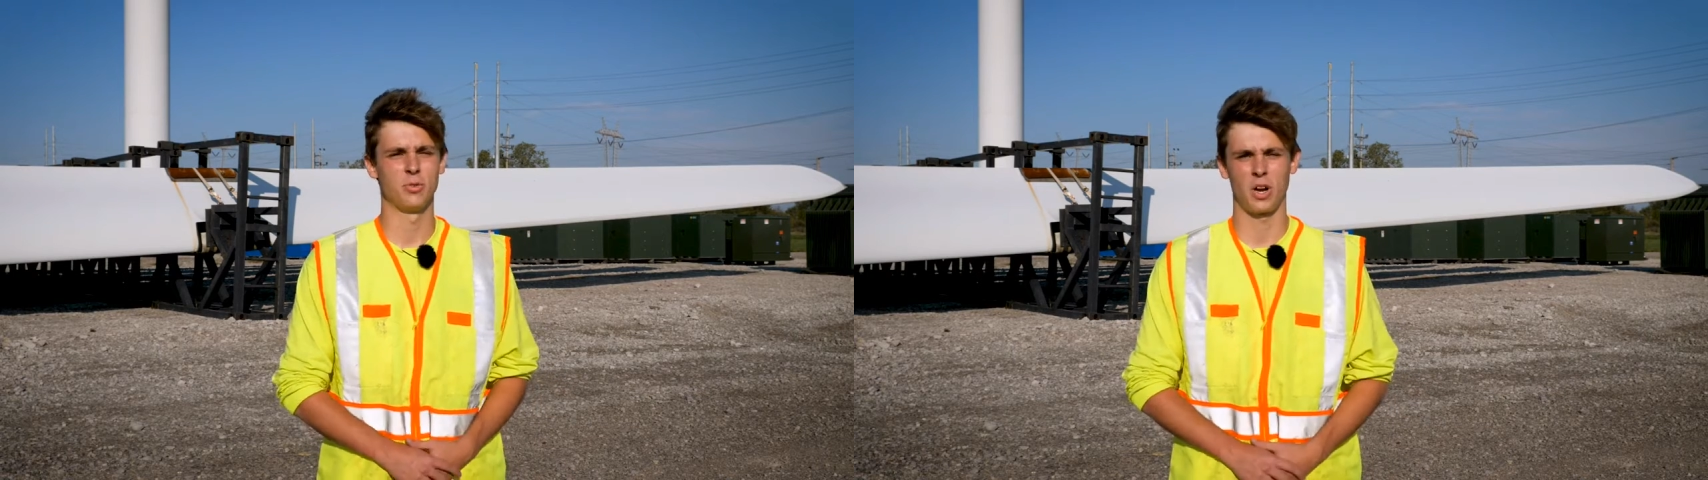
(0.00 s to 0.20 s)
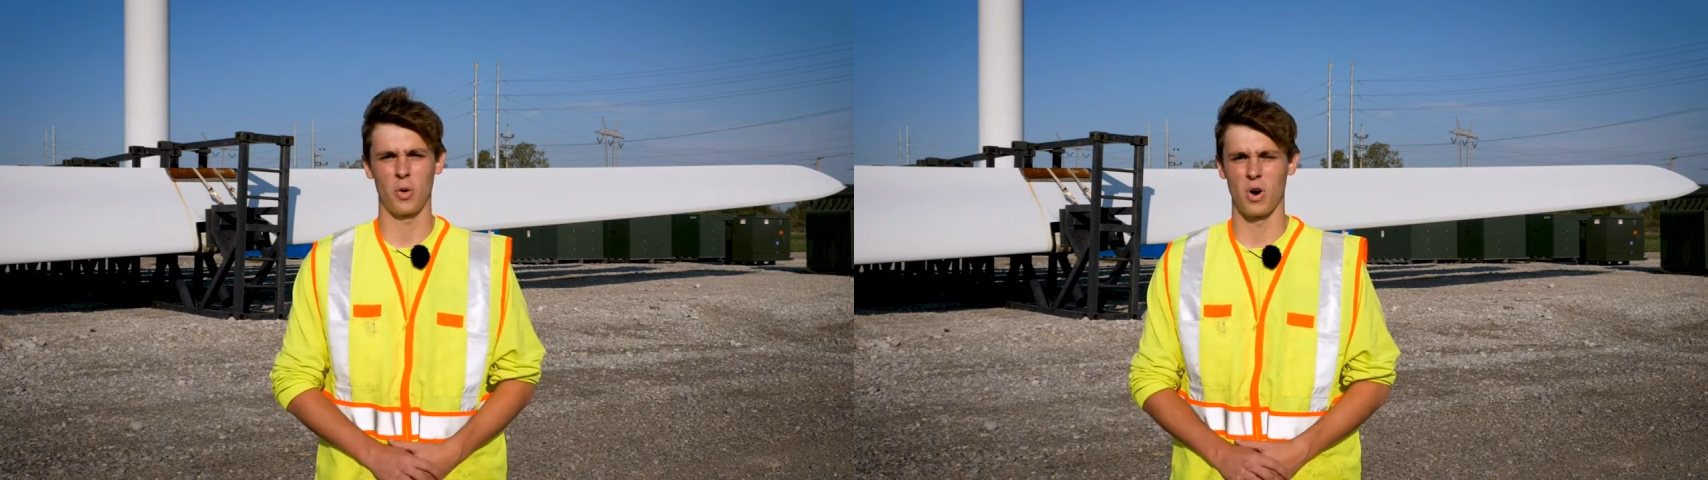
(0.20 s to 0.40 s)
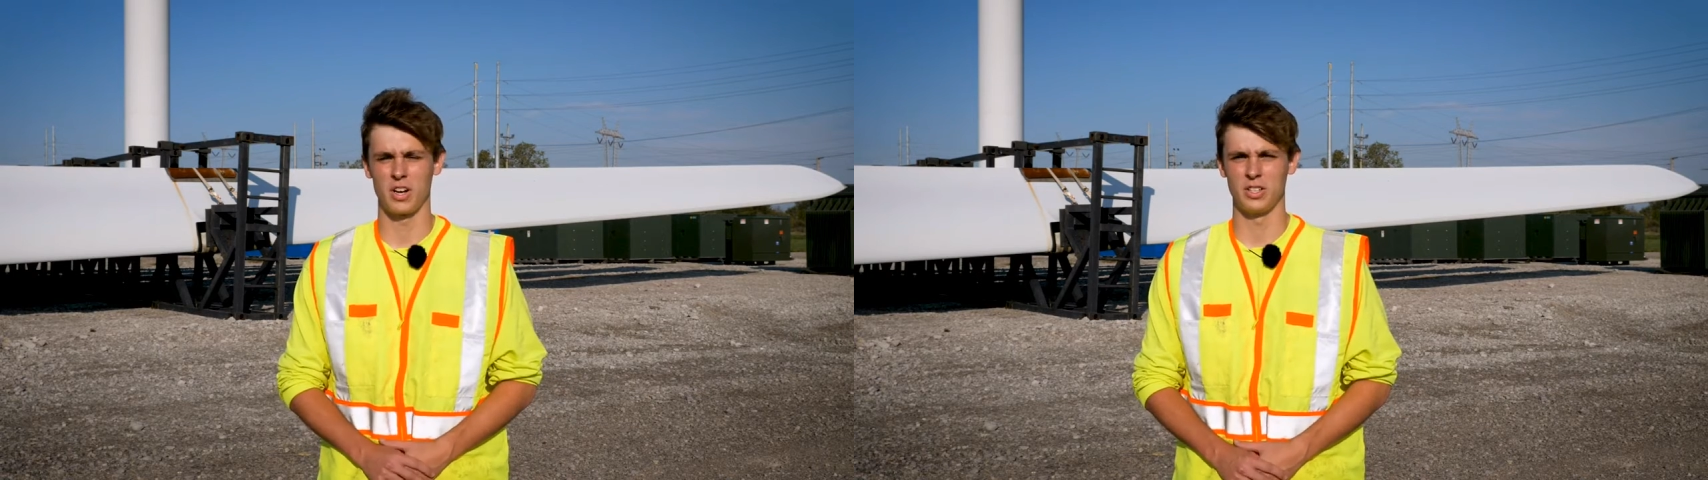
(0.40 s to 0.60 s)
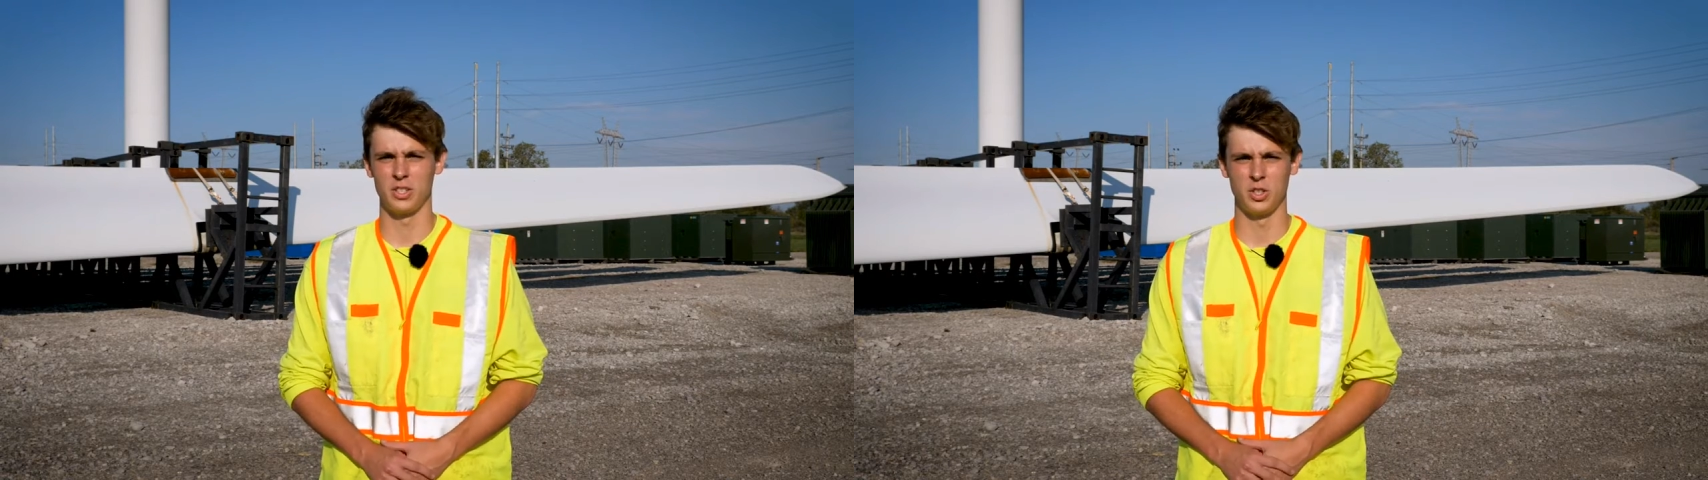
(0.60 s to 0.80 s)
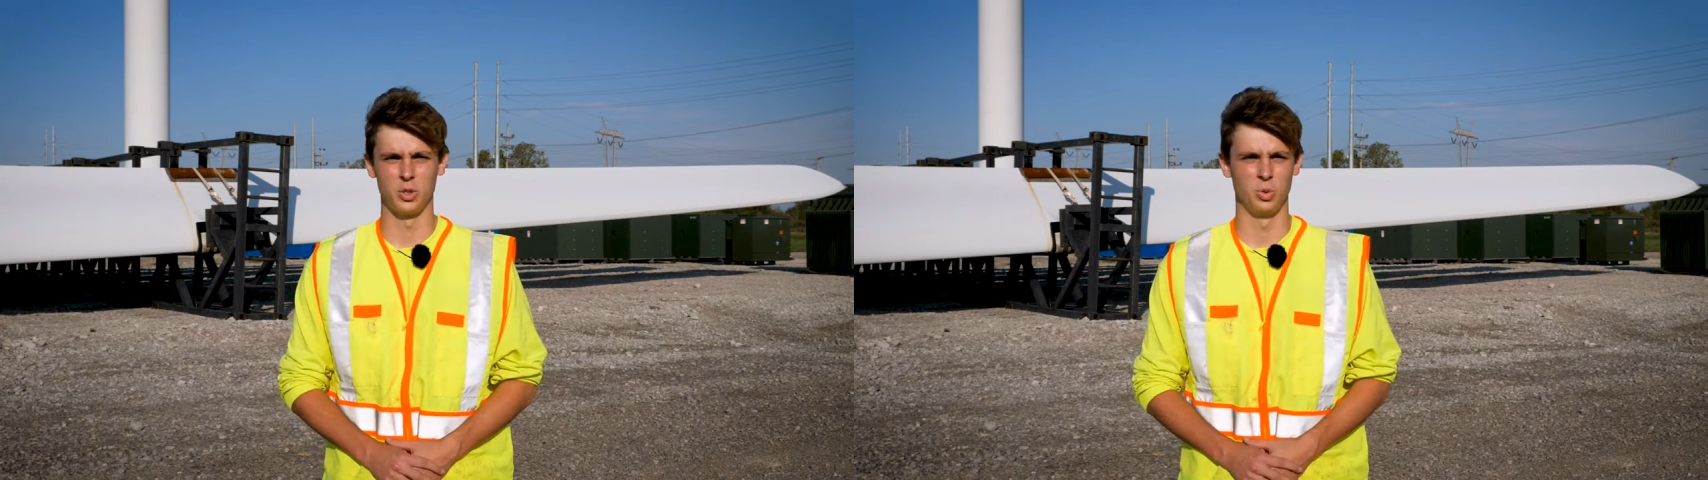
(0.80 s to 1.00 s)
of what I wanted
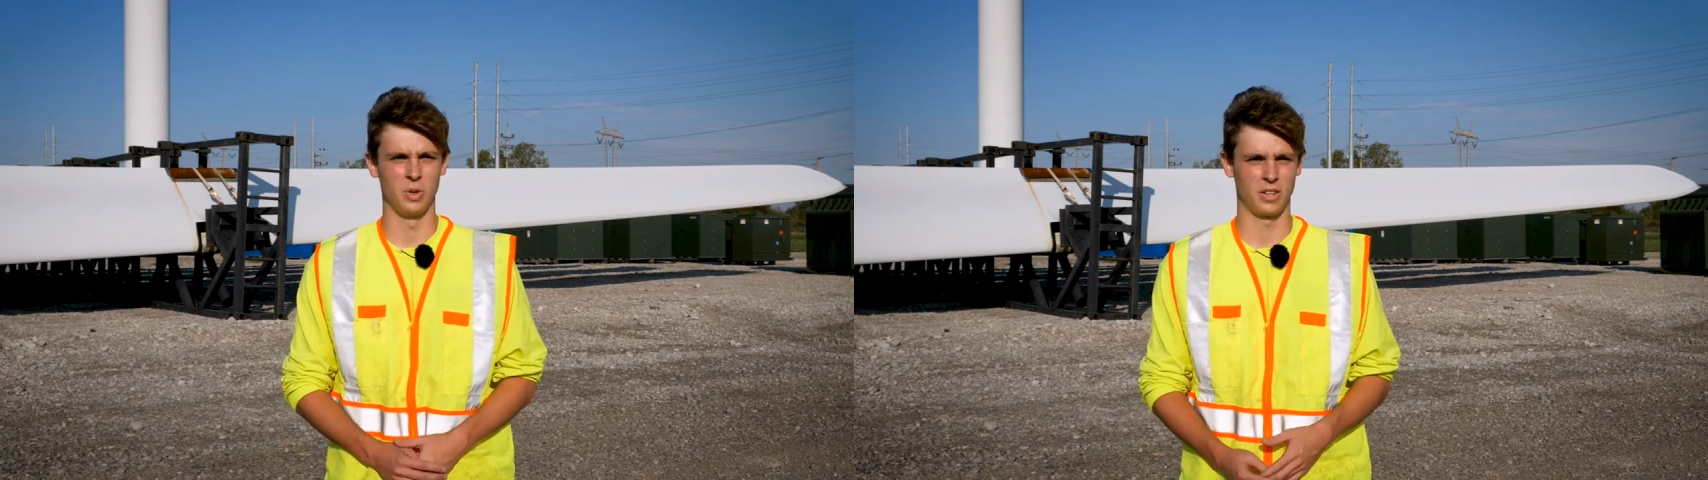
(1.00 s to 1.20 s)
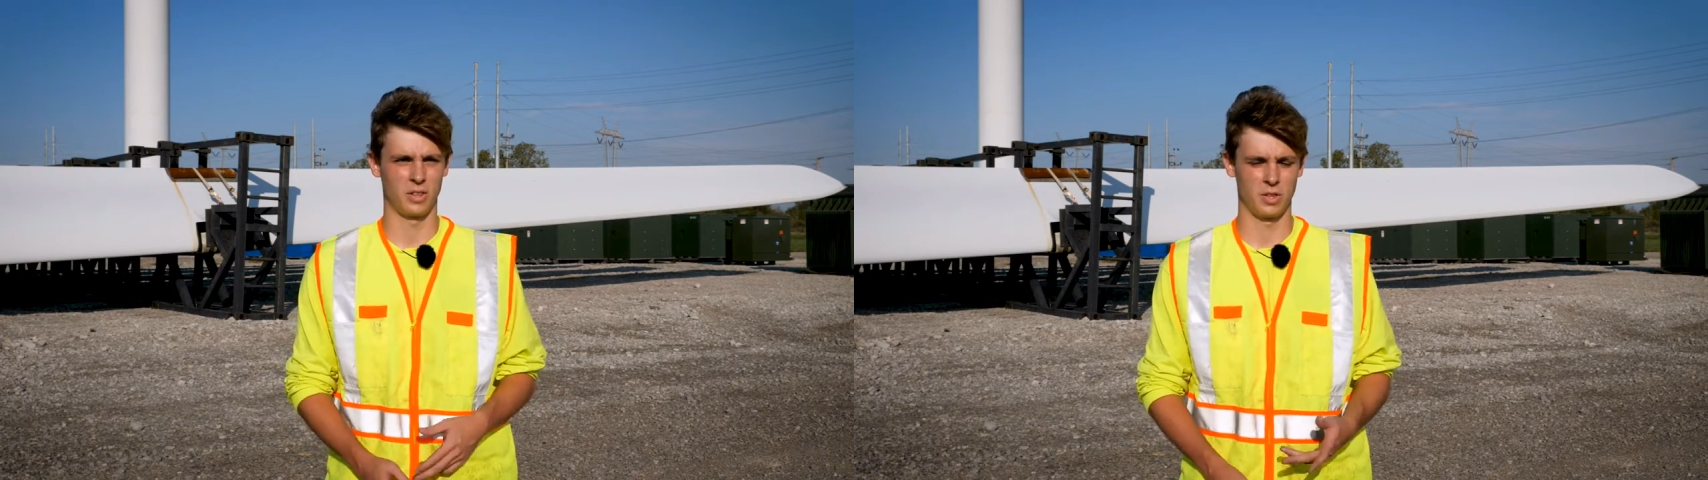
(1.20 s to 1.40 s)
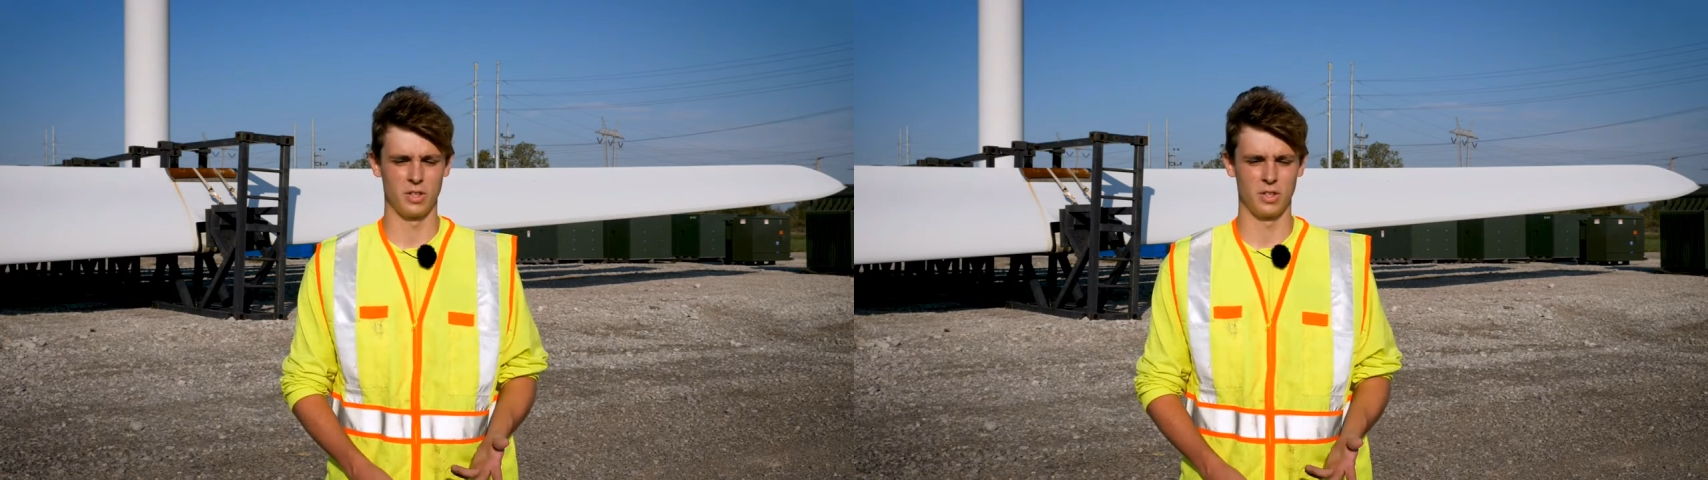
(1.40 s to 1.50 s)
to do with